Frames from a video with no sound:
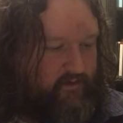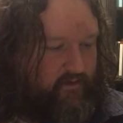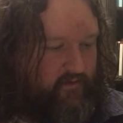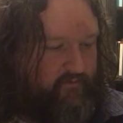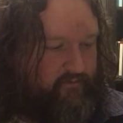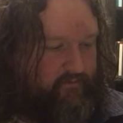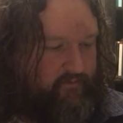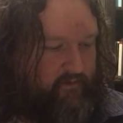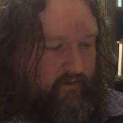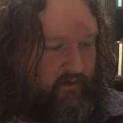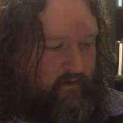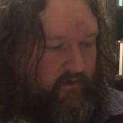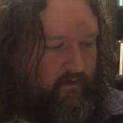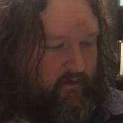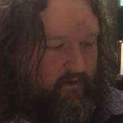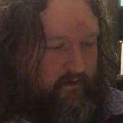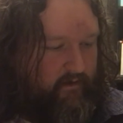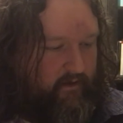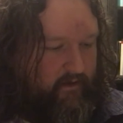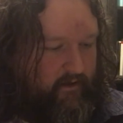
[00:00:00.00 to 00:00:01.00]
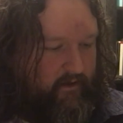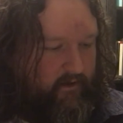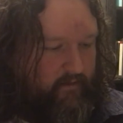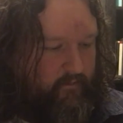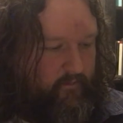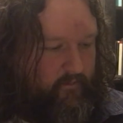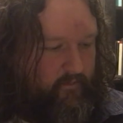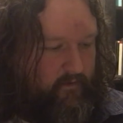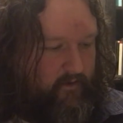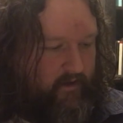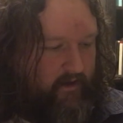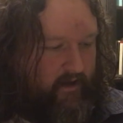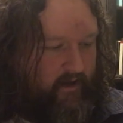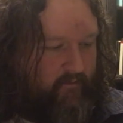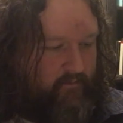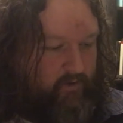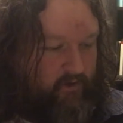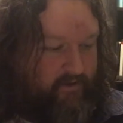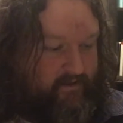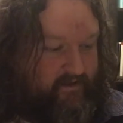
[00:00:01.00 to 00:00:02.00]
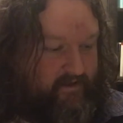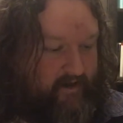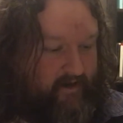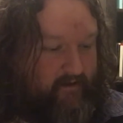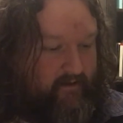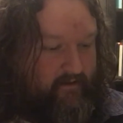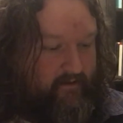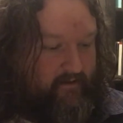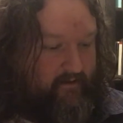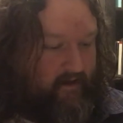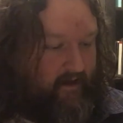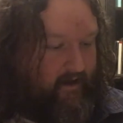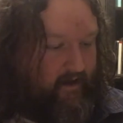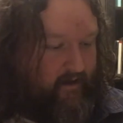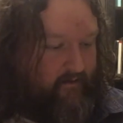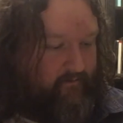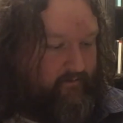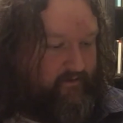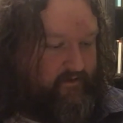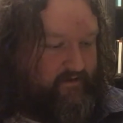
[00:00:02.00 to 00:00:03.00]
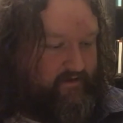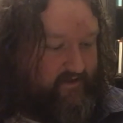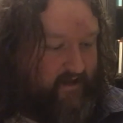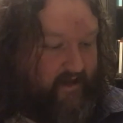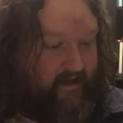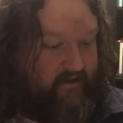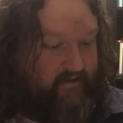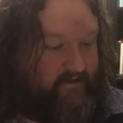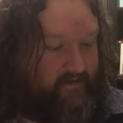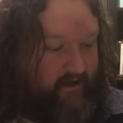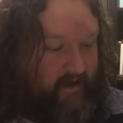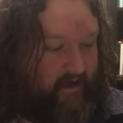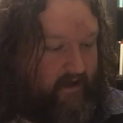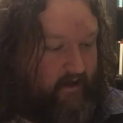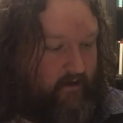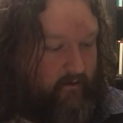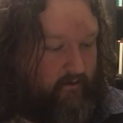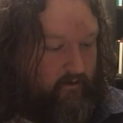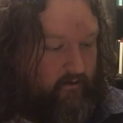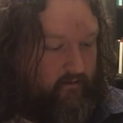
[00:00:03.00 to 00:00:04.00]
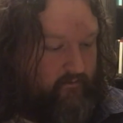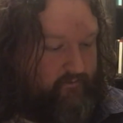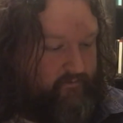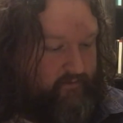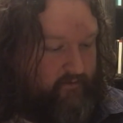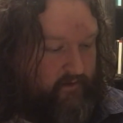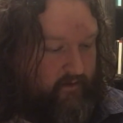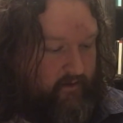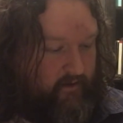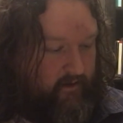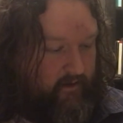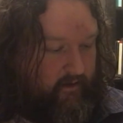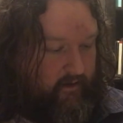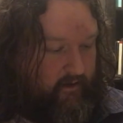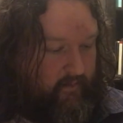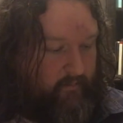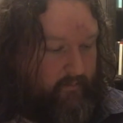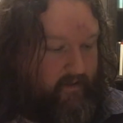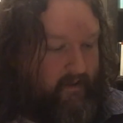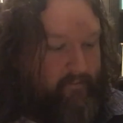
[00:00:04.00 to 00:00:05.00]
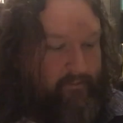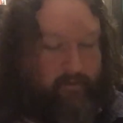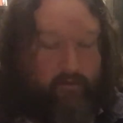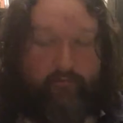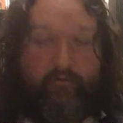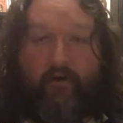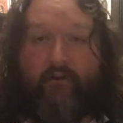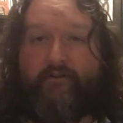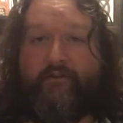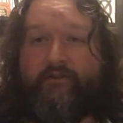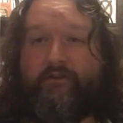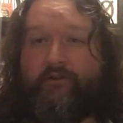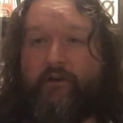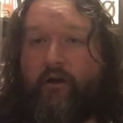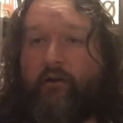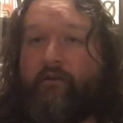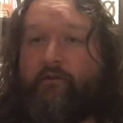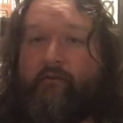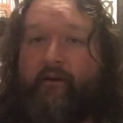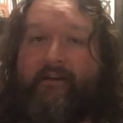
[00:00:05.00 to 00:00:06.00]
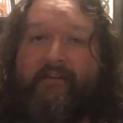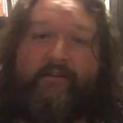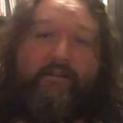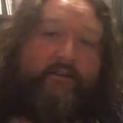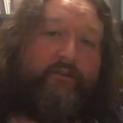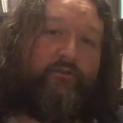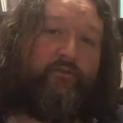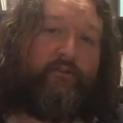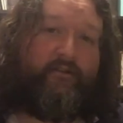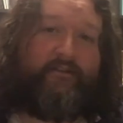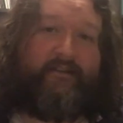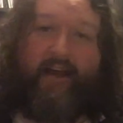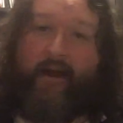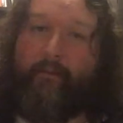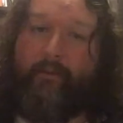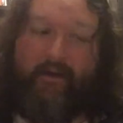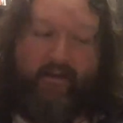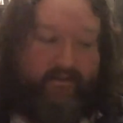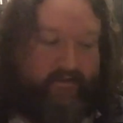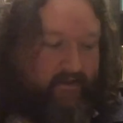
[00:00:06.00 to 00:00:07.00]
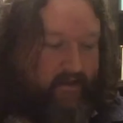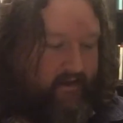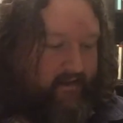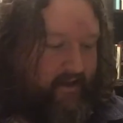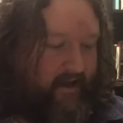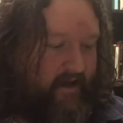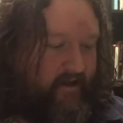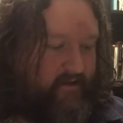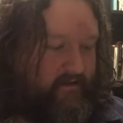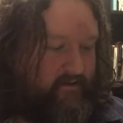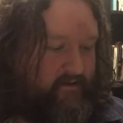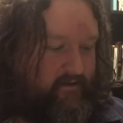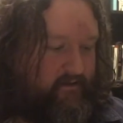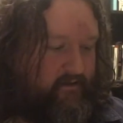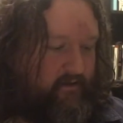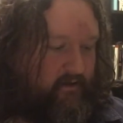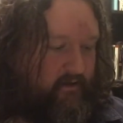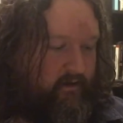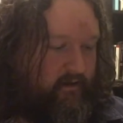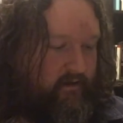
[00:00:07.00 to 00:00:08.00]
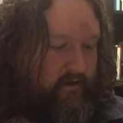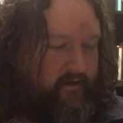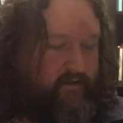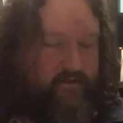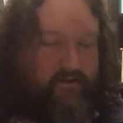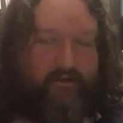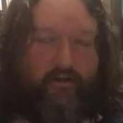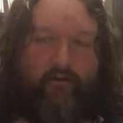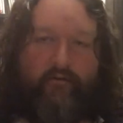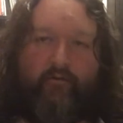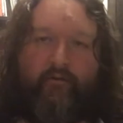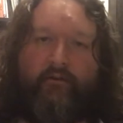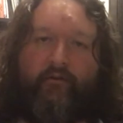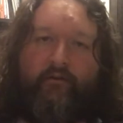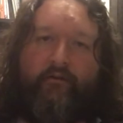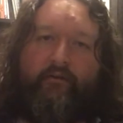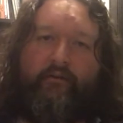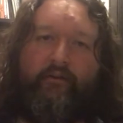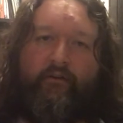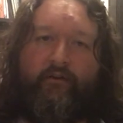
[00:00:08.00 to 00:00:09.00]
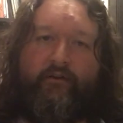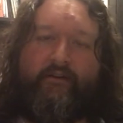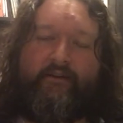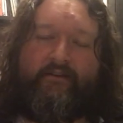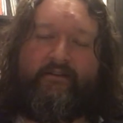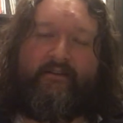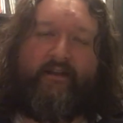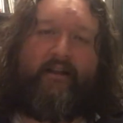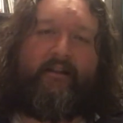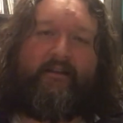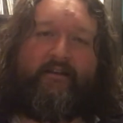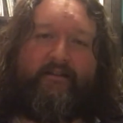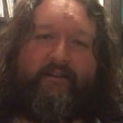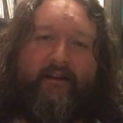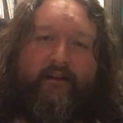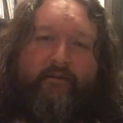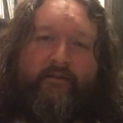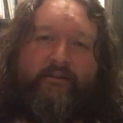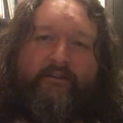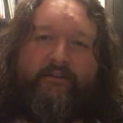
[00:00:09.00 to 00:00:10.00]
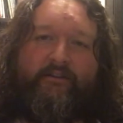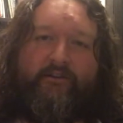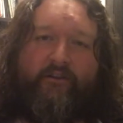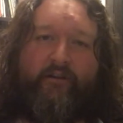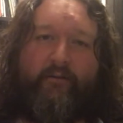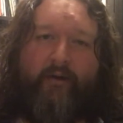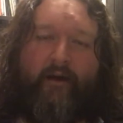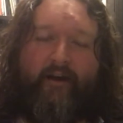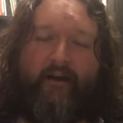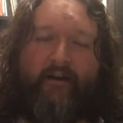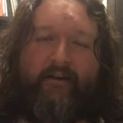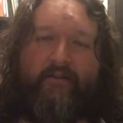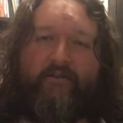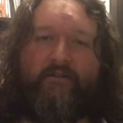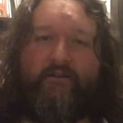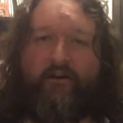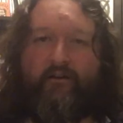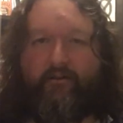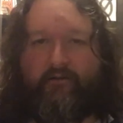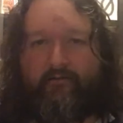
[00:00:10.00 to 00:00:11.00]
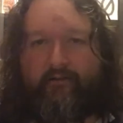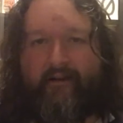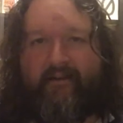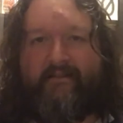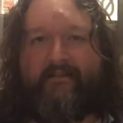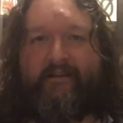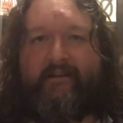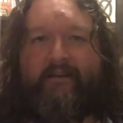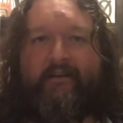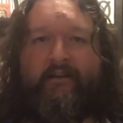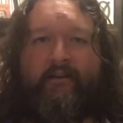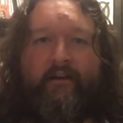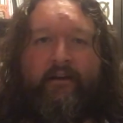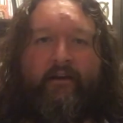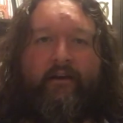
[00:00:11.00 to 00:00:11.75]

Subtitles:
of. I'm not in anything that I have a desire to get out of. People have got to tolerate each other's habits, I guess. So if you look at Stella's language, it's all about kind of tolerating,